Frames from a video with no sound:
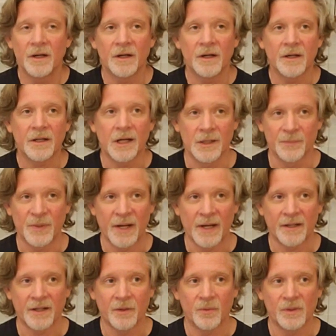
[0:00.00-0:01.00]

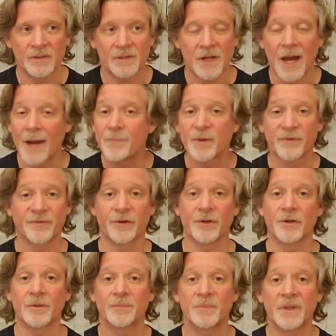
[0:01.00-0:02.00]
Chiropractic, which I
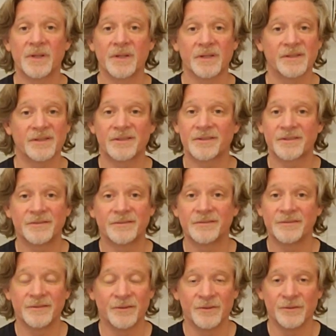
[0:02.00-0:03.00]
prefer because
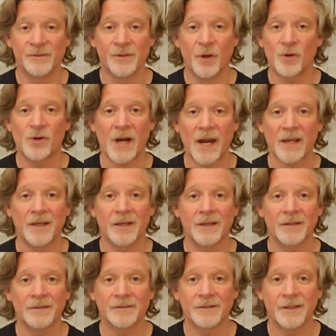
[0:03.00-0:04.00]
no
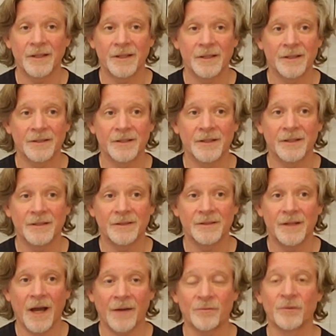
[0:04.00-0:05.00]
cracking, and
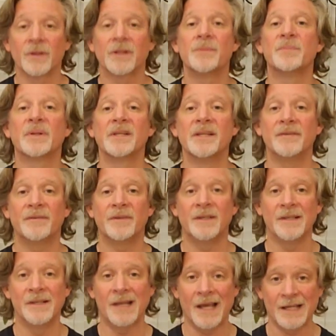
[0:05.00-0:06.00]
I really believe
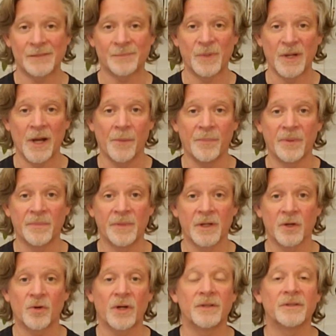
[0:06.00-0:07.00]
he has been helping me
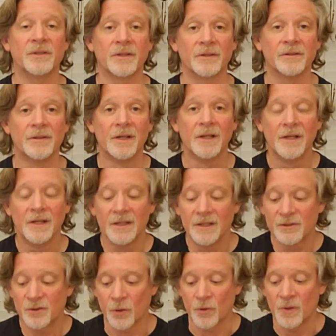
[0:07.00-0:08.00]
a great deal.
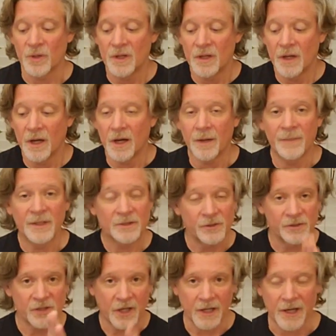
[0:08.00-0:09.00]
So make
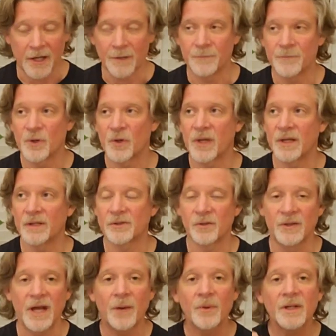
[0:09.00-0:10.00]
sure you check it out. Okay,
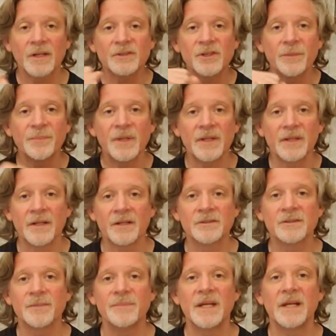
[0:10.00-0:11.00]
so now we're gonna jump in.
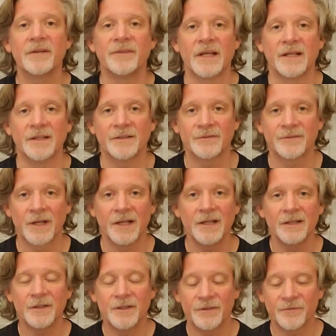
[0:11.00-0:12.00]
Here's the meat of it. Ready?